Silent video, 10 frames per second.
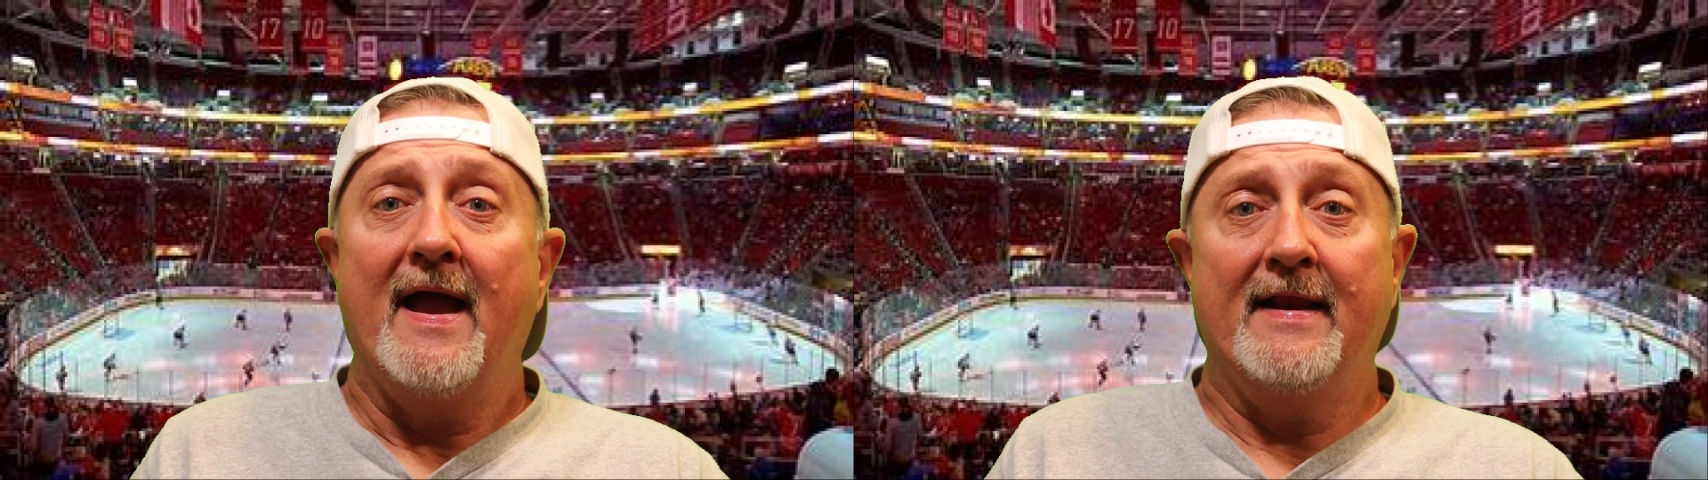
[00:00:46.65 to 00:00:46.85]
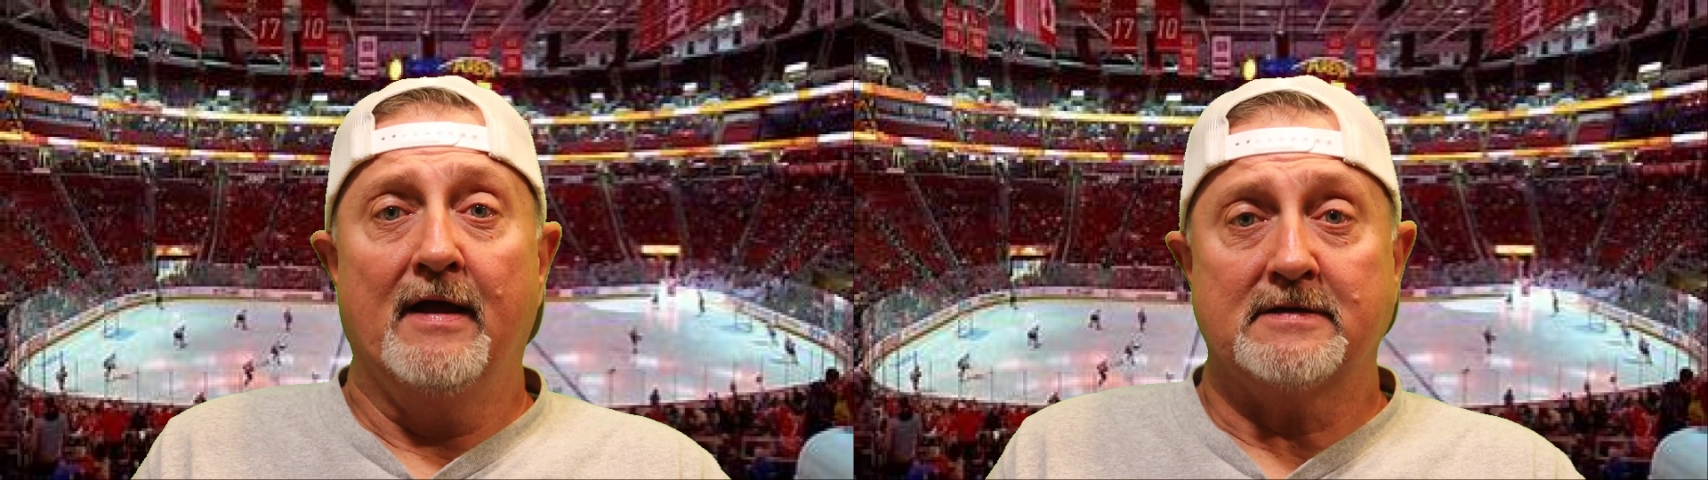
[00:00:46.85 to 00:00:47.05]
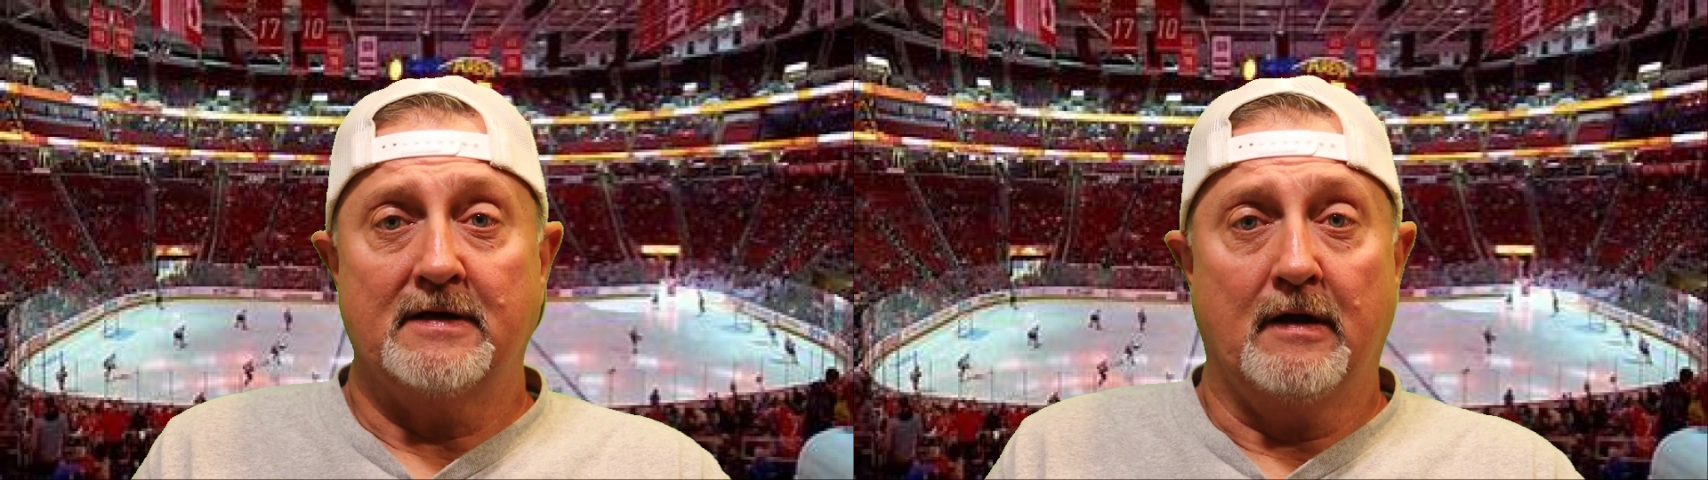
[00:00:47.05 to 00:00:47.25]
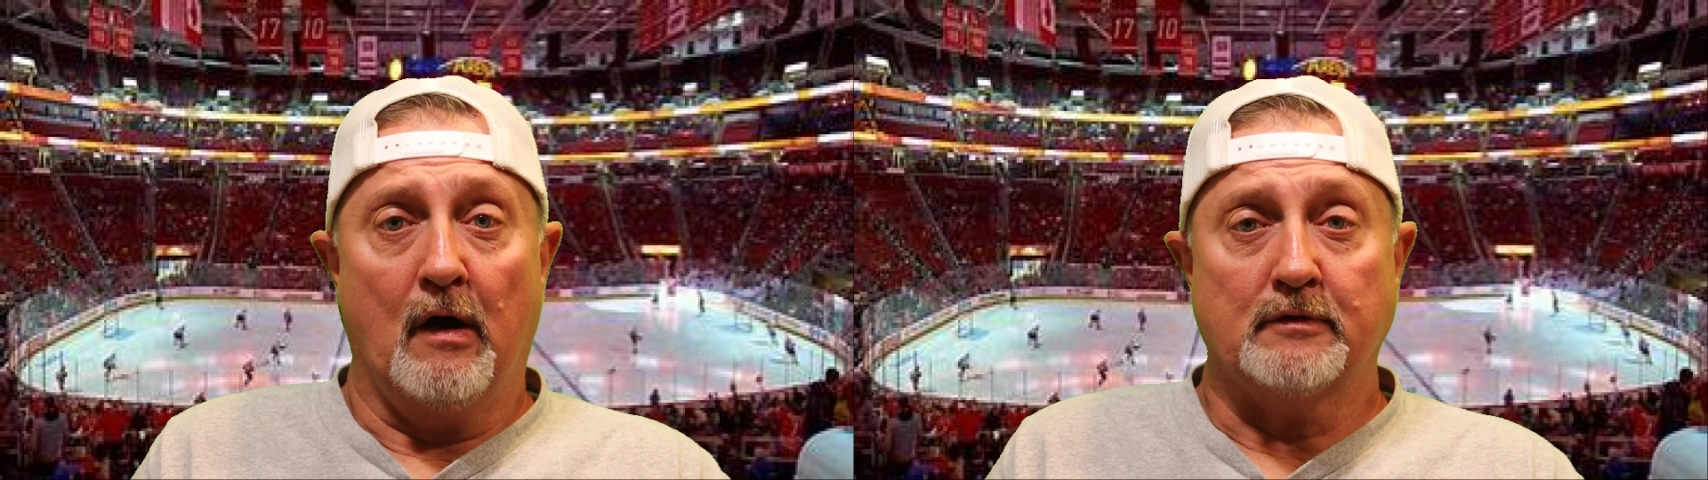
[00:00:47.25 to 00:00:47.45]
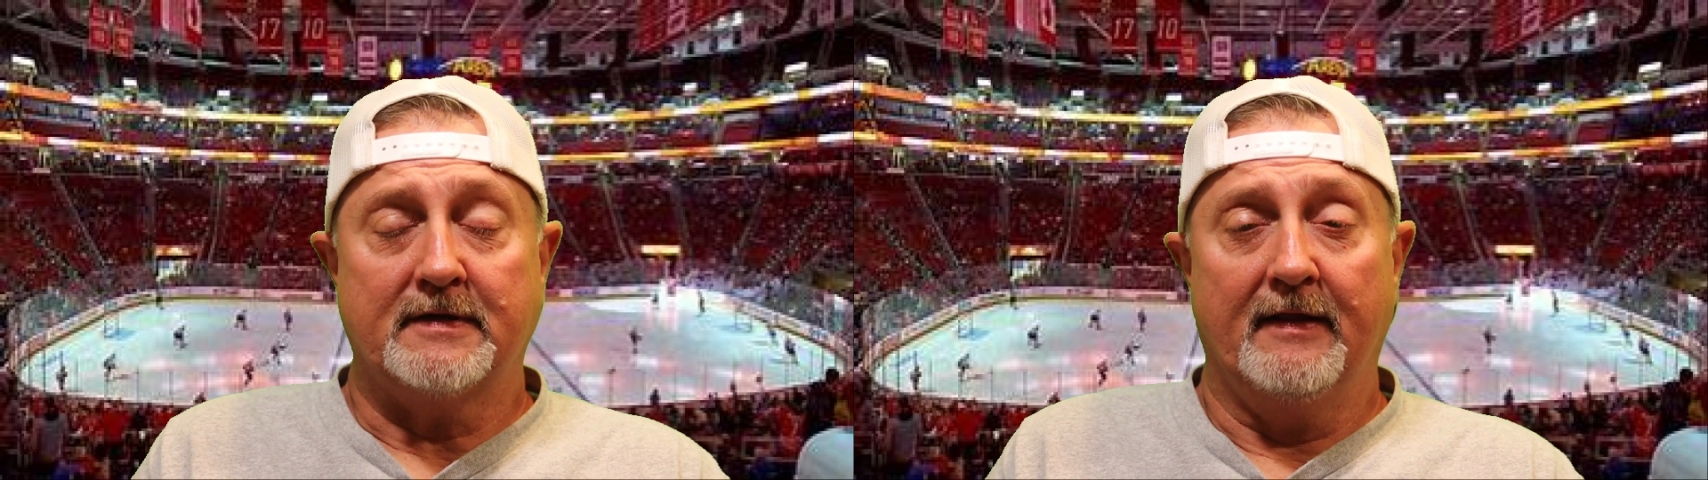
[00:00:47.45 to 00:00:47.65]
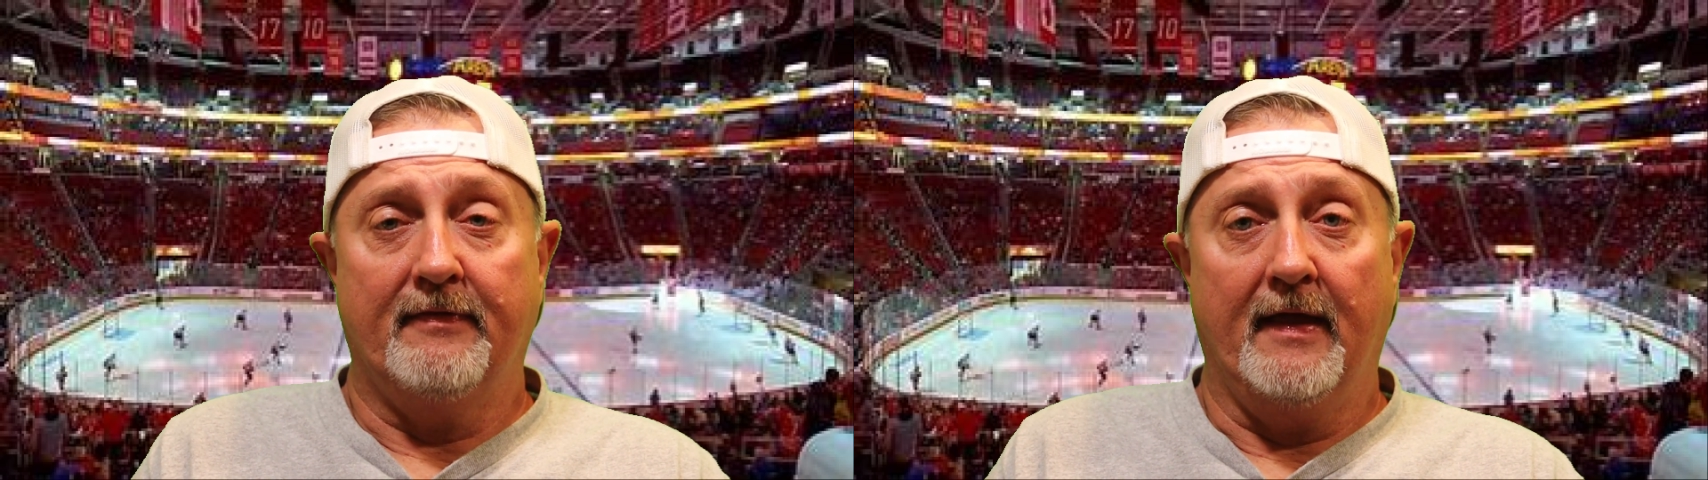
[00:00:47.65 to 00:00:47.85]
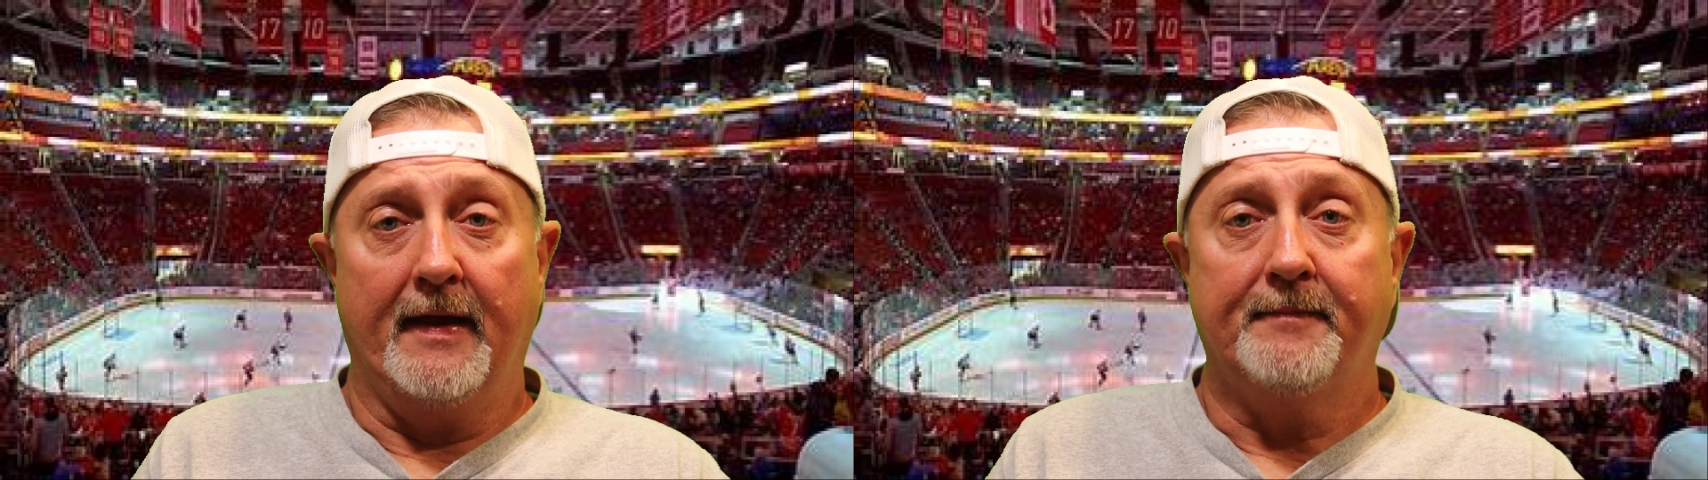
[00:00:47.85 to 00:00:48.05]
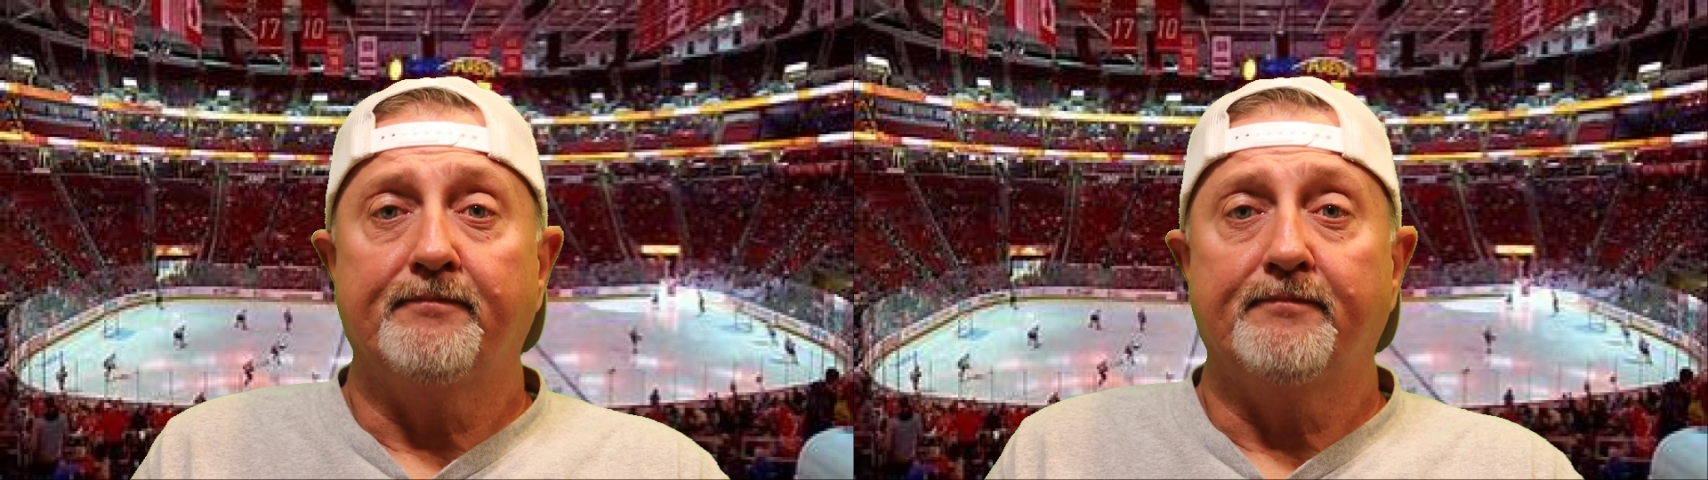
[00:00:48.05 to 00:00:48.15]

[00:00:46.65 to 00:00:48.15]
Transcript: It doesn't cost anything.